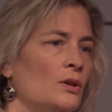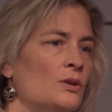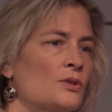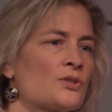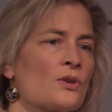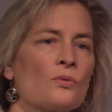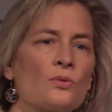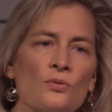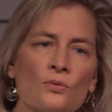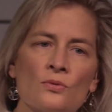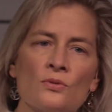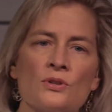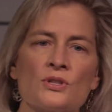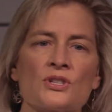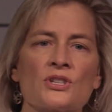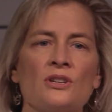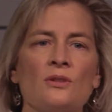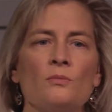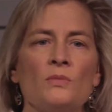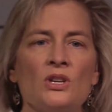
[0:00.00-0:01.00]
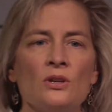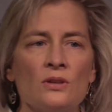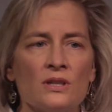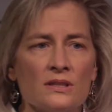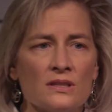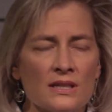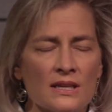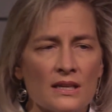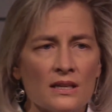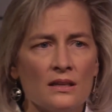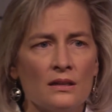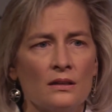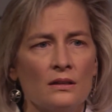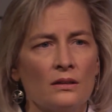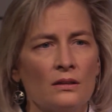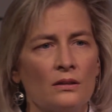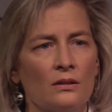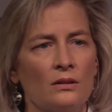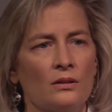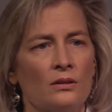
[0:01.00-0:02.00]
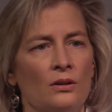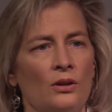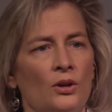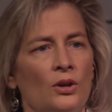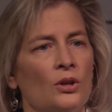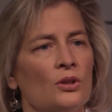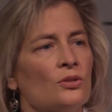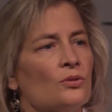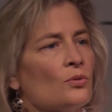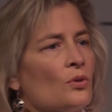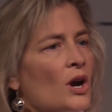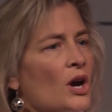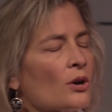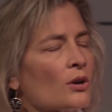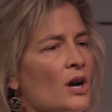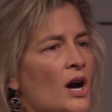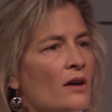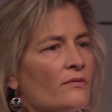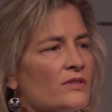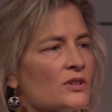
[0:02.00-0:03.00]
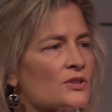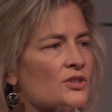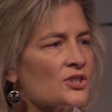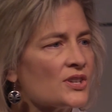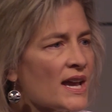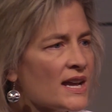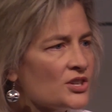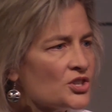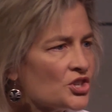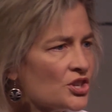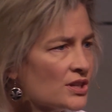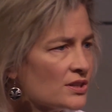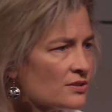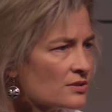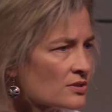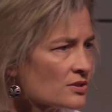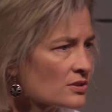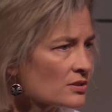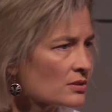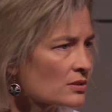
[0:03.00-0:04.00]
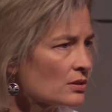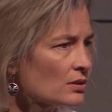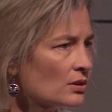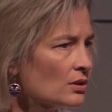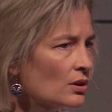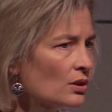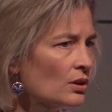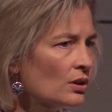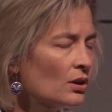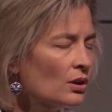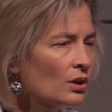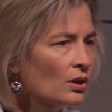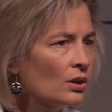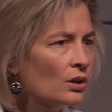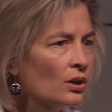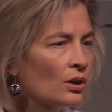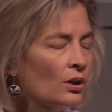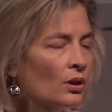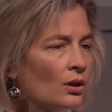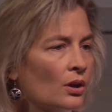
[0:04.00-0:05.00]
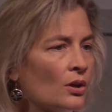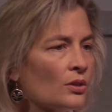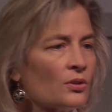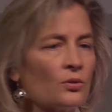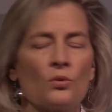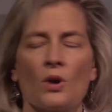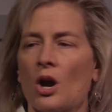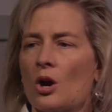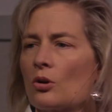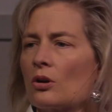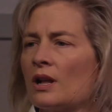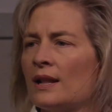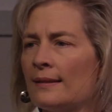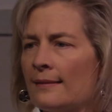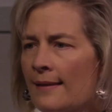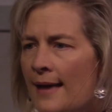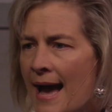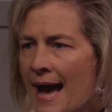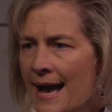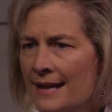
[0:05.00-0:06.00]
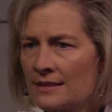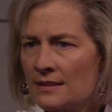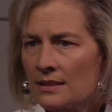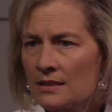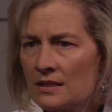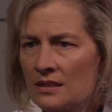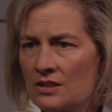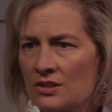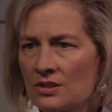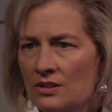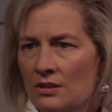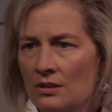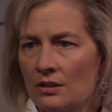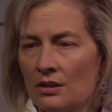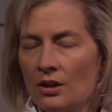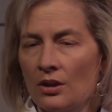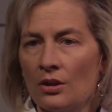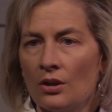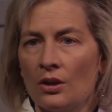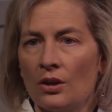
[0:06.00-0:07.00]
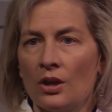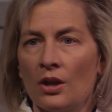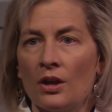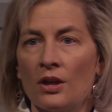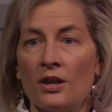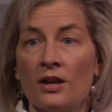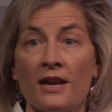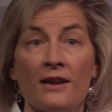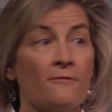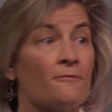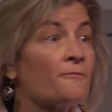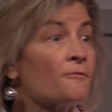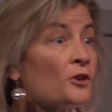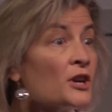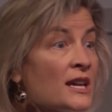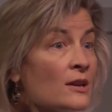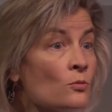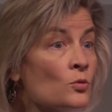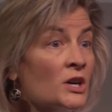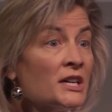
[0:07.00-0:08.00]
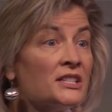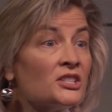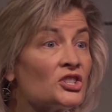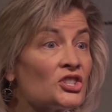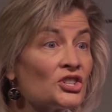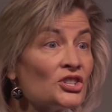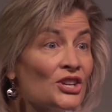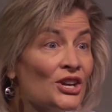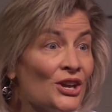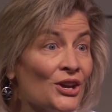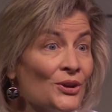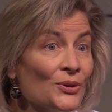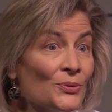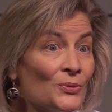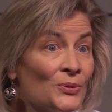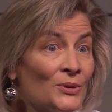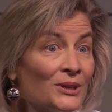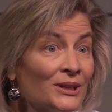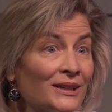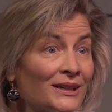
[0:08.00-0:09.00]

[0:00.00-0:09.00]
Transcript: So through this community, through our conversations, through our classes, free ones too,